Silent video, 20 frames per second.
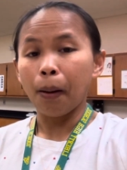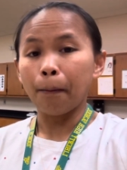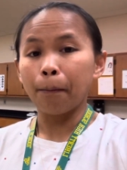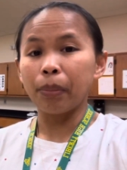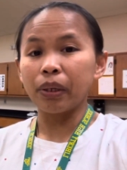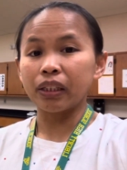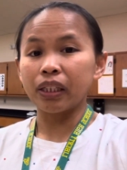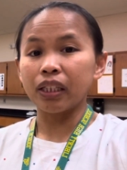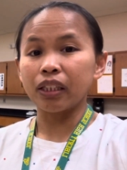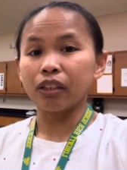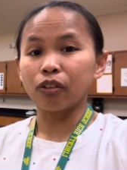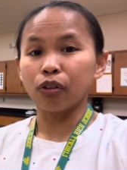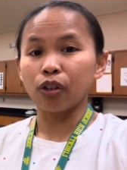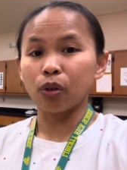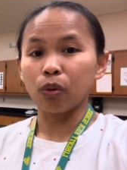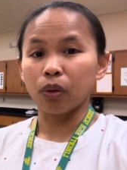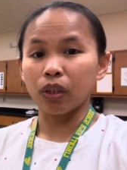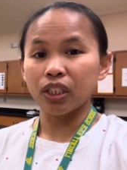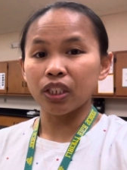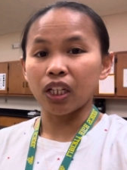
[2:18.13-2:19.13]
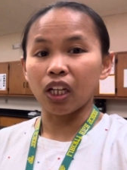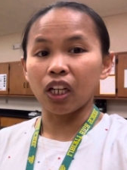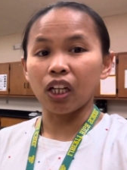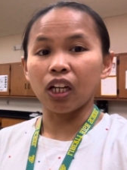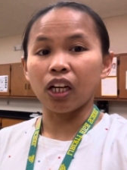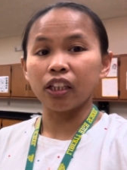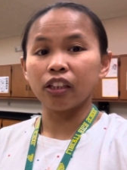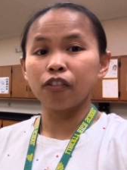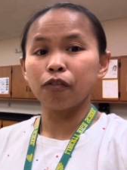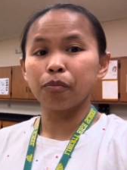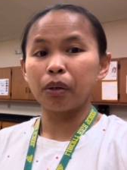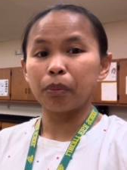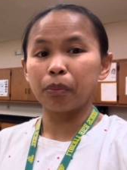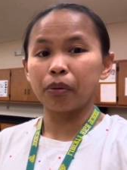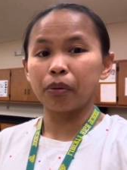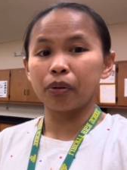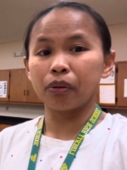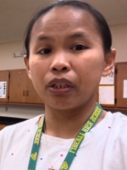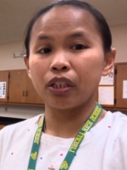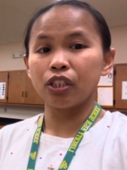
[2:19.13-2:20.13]
but it requires a lot of
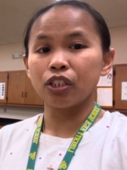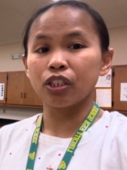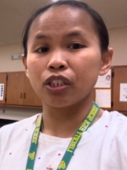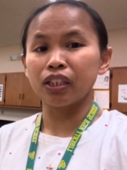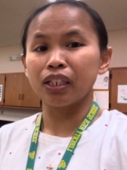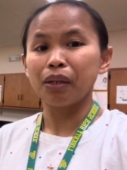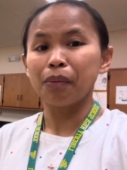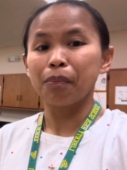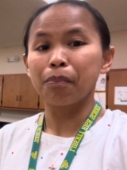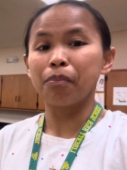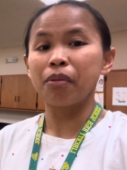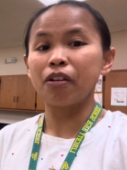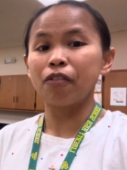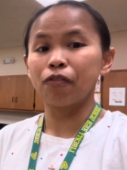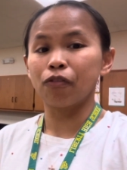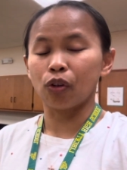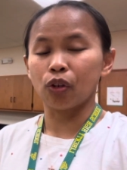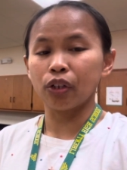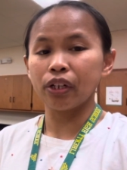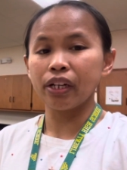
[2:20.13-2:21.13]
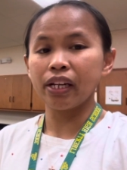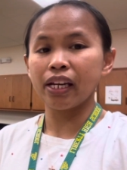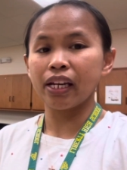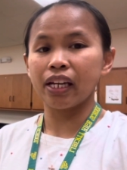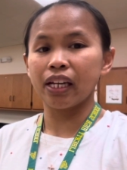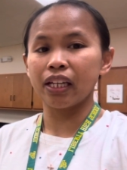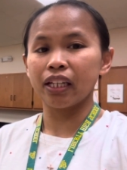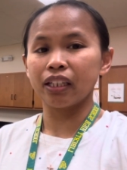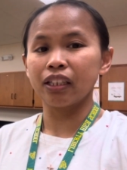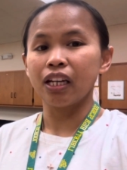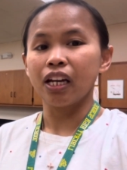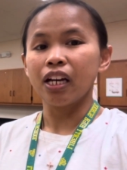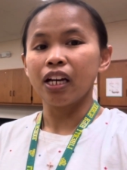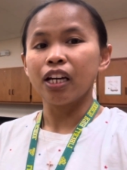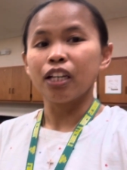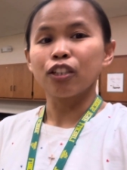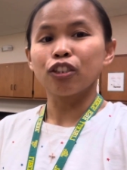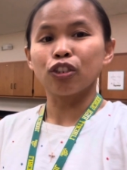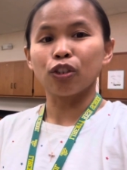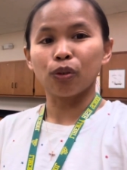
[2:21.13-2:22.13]
preparation beforehand
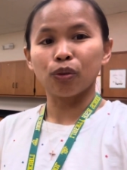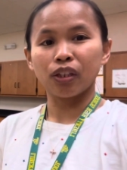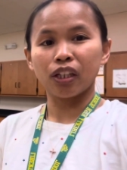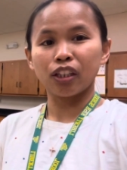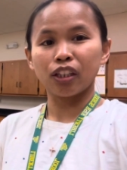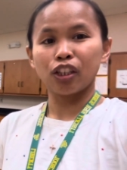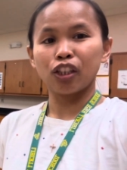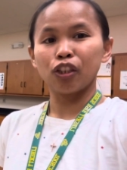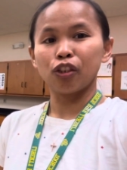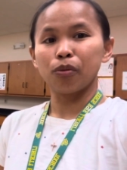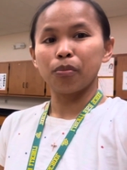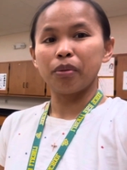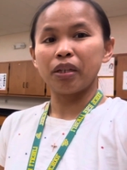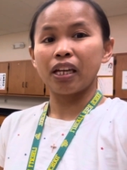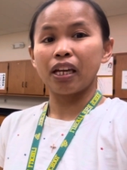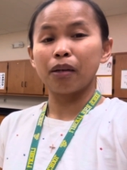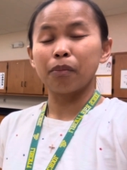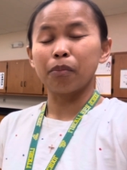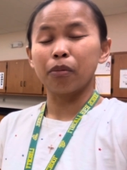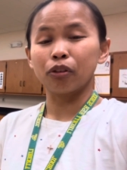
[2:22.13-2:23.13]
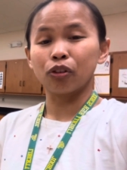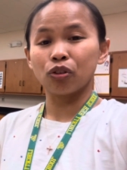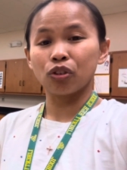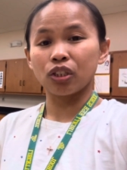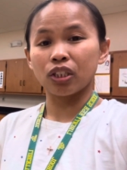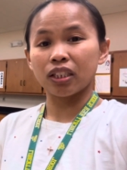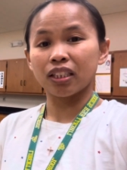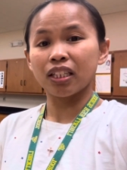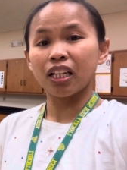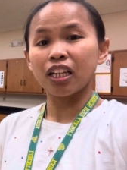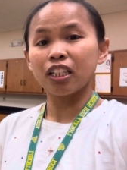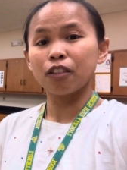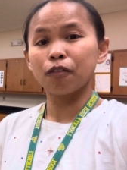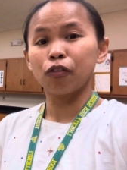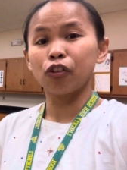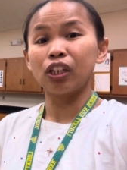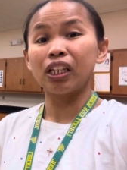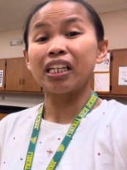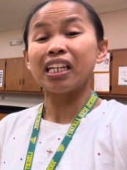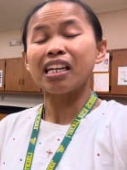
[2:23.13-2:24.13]
so that you'll be able to
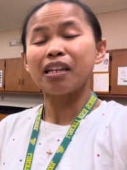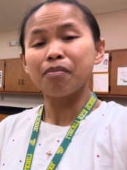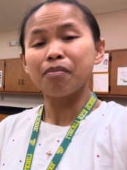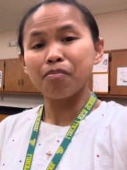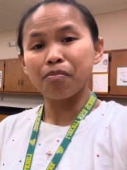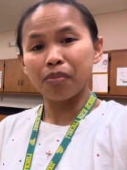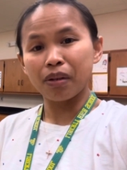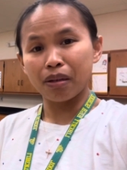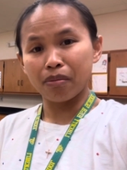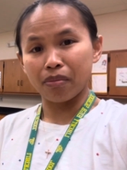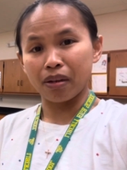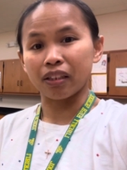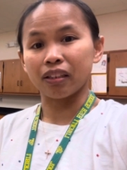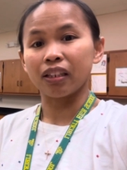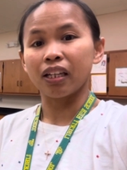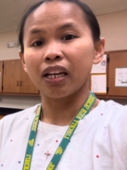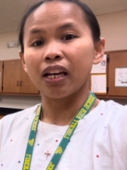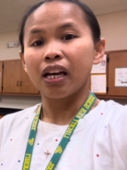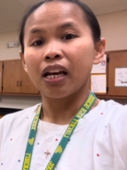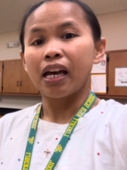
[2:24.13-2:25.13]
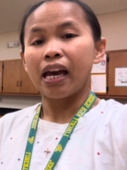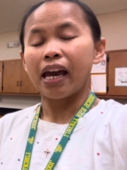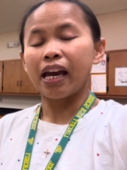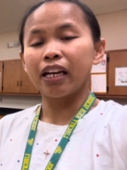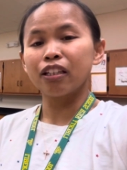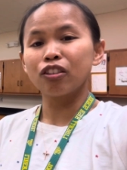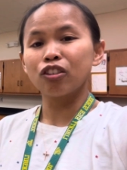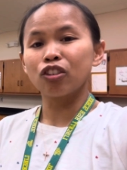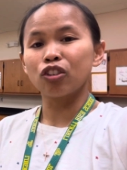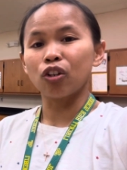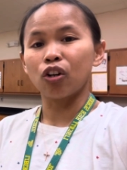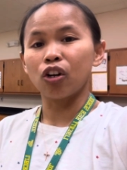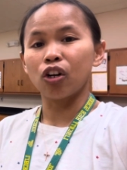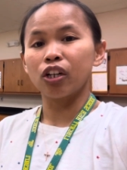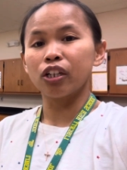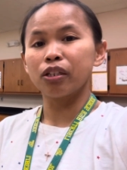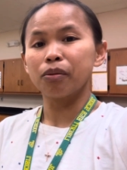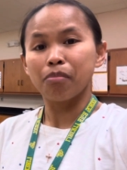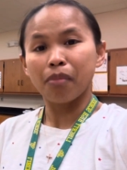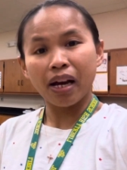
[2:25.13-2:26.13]
successfully implement
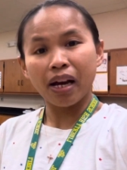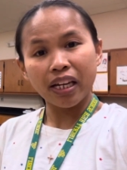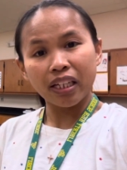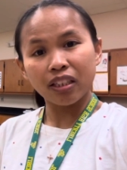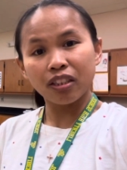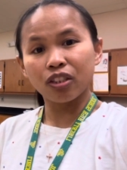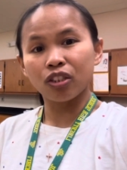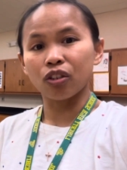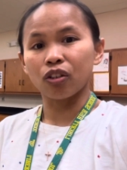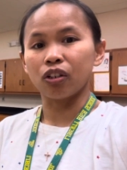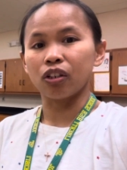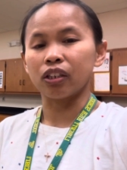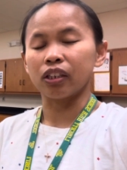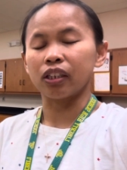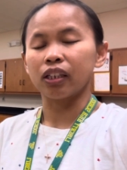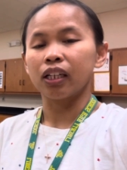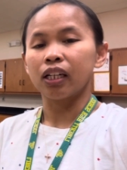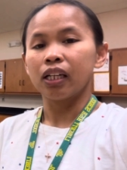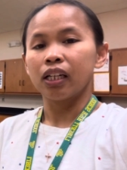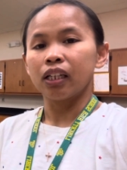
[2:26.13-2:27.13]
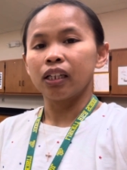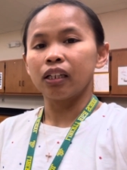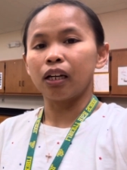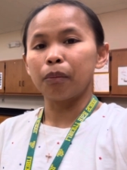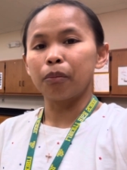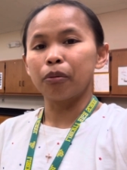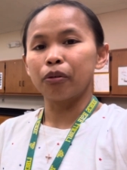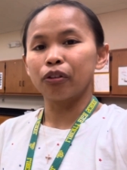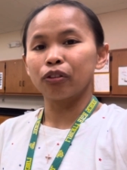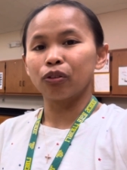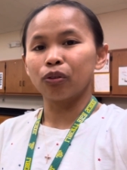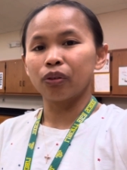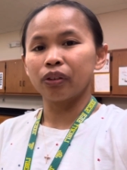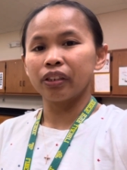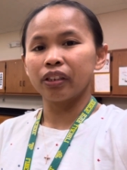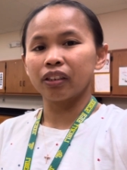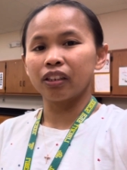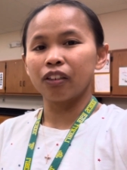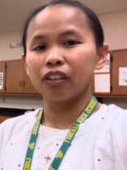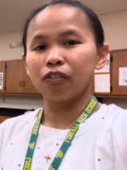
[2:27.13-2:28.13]
hands-on, minds-on laboratory
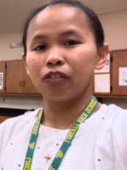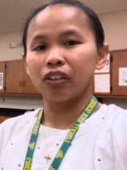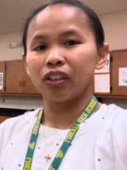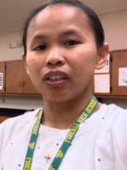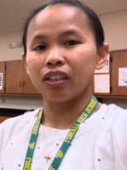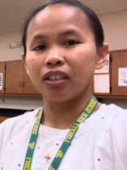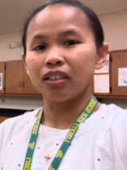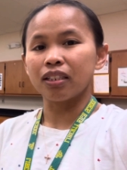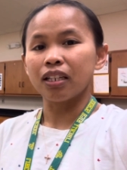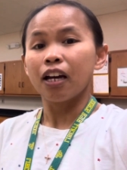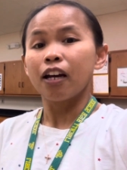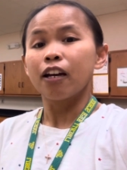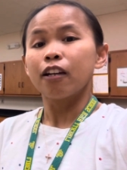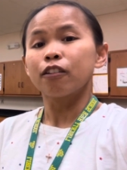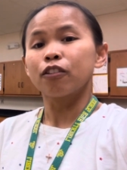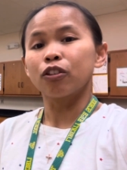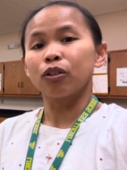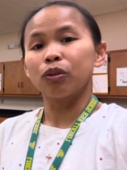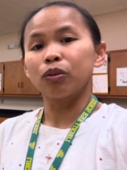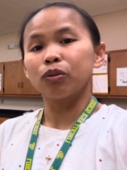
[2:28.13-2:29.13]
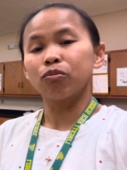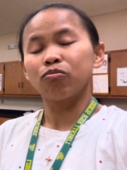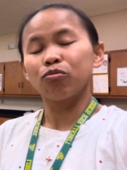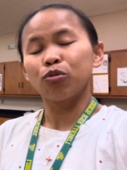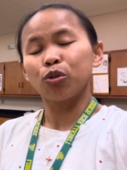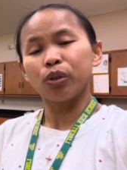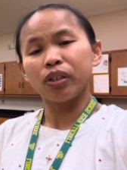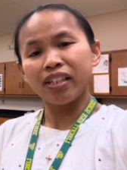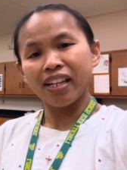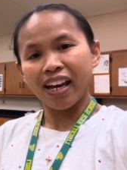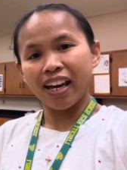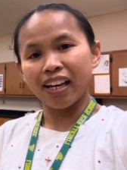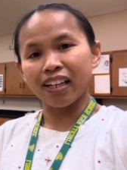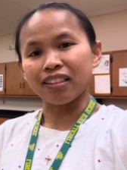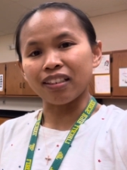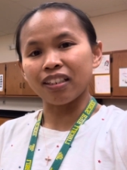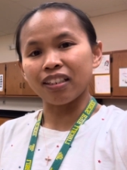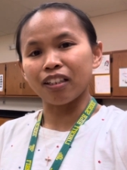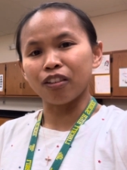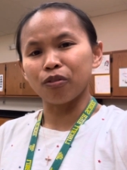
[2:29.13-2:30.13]
activities so to
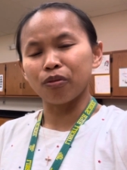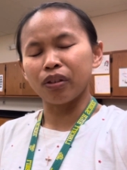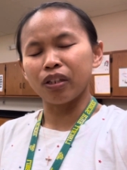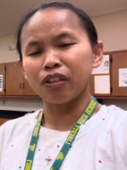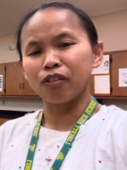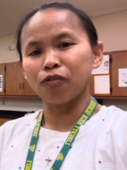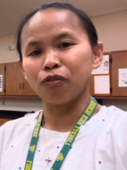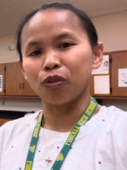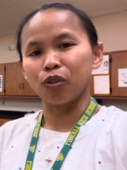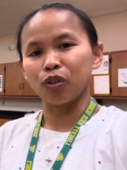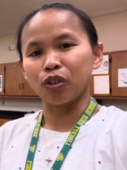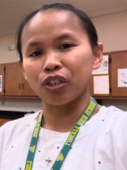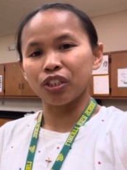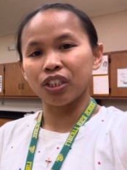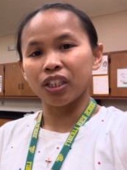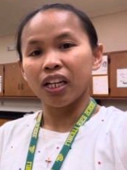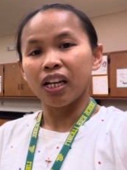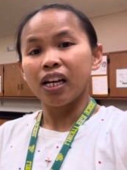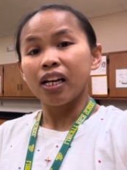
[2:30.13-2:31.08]
enhance and reinforce